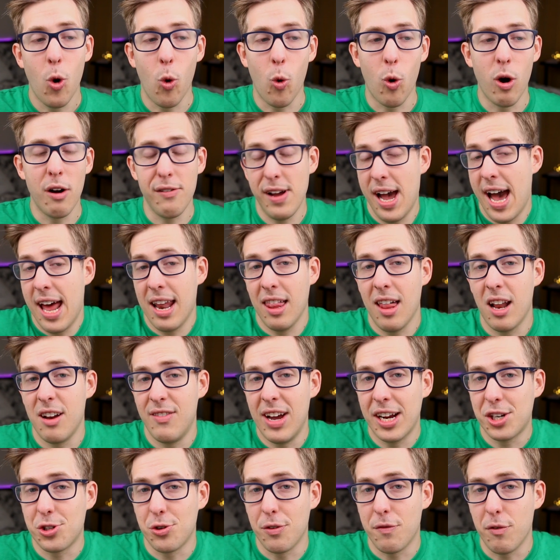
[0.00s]
or if I had a lot of
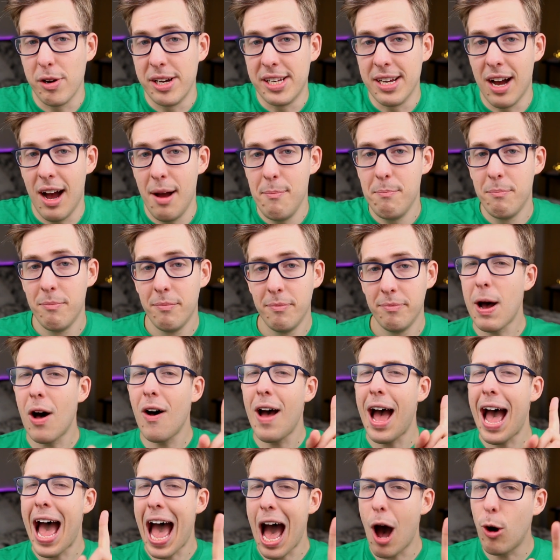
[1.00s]
extra free time. But it's
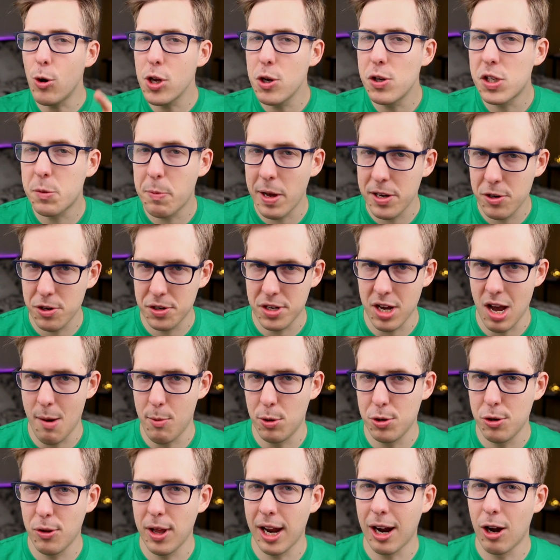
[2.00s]
about how you spend your time
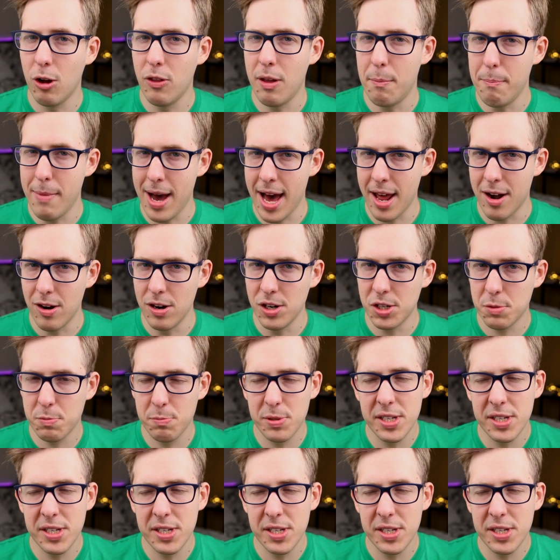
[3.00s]
on Duolingo that matters.